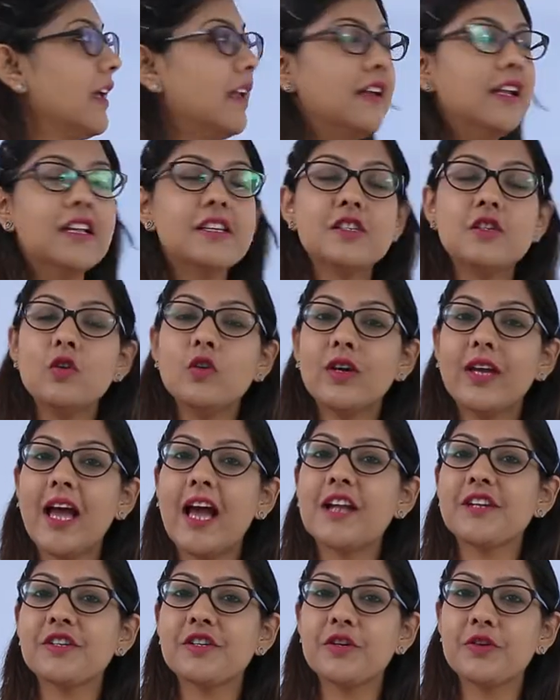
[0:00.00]
Let's look
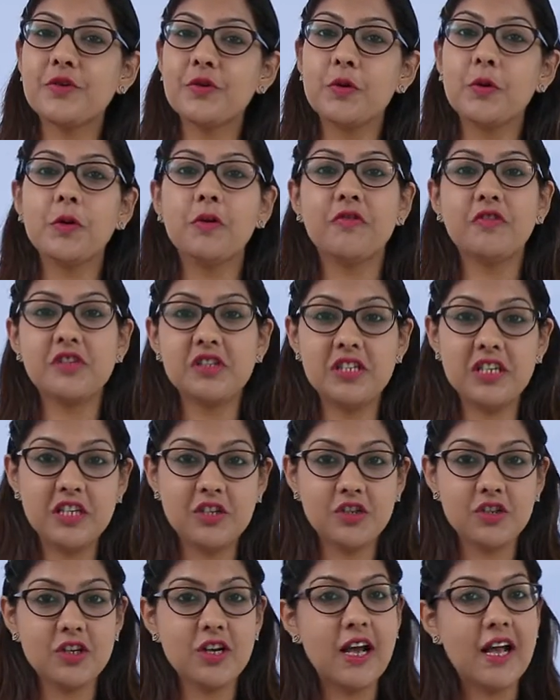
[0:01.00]
at a role of a
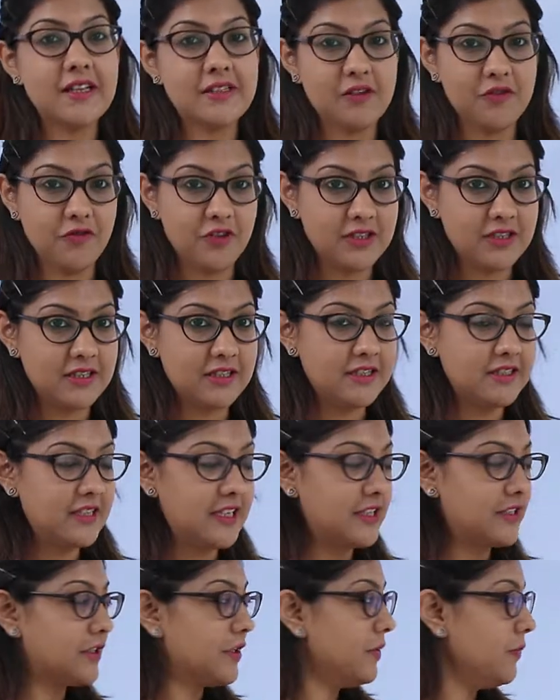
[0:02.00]
teacher as a
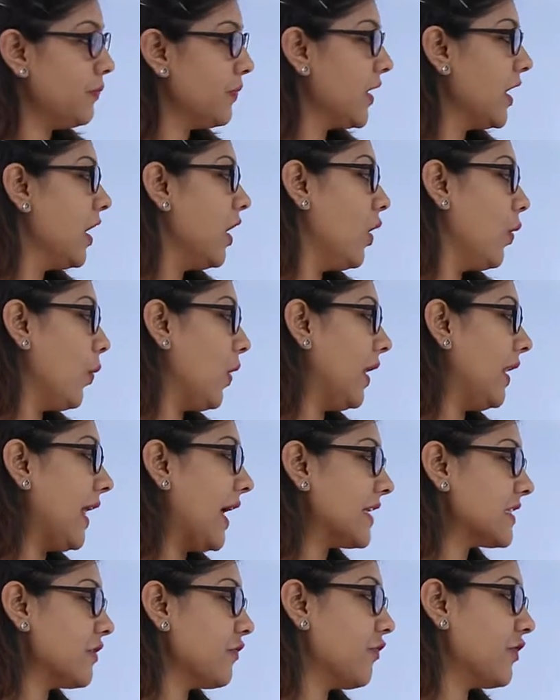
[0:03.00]
facilitator. Well,
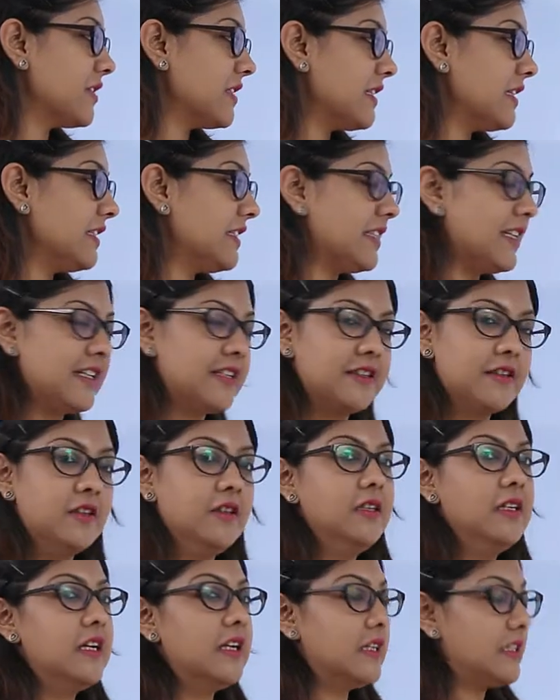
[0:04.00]
as a
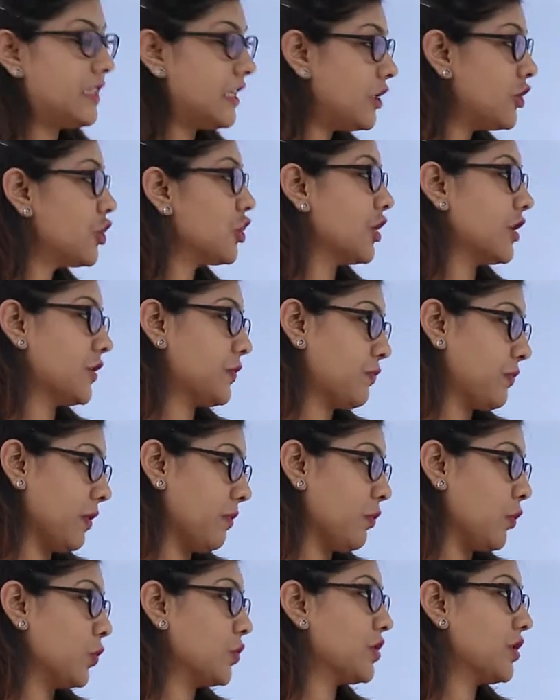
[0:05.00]
facilitator, teachers
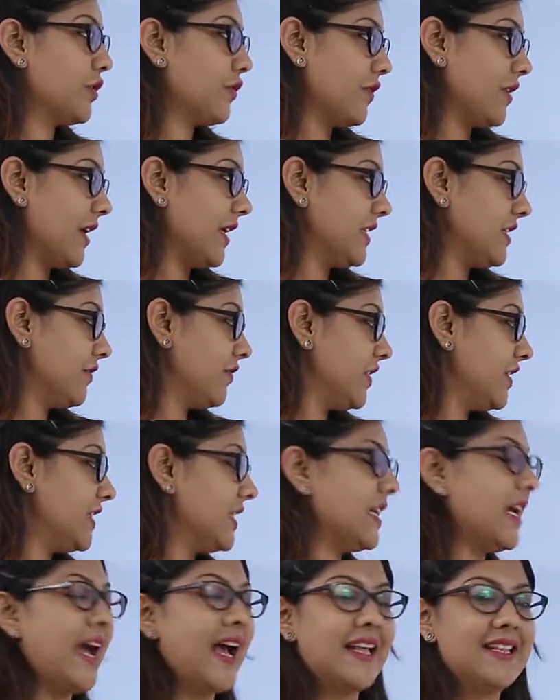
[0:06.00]
promote
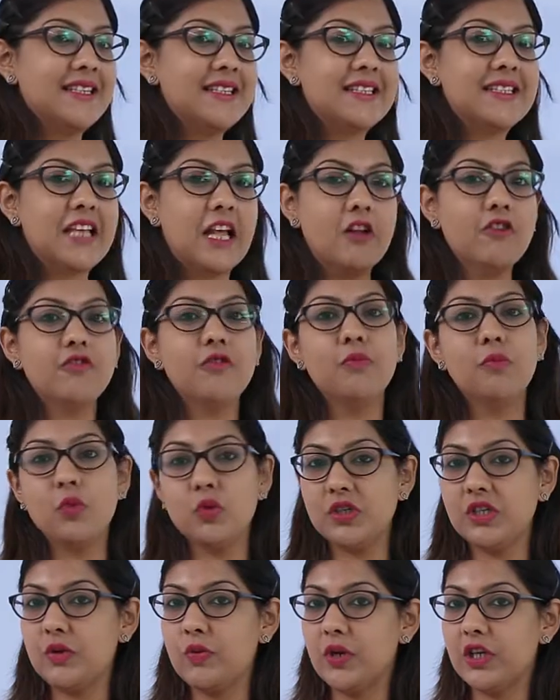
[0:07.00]
creativity and
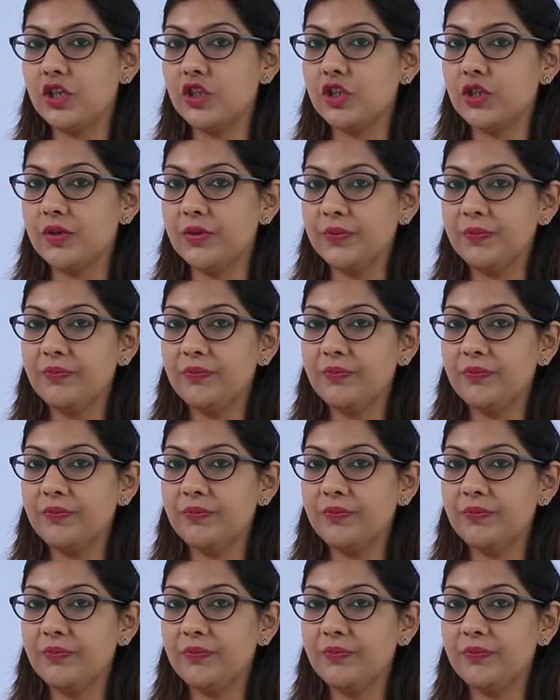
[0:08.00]
self-motivation.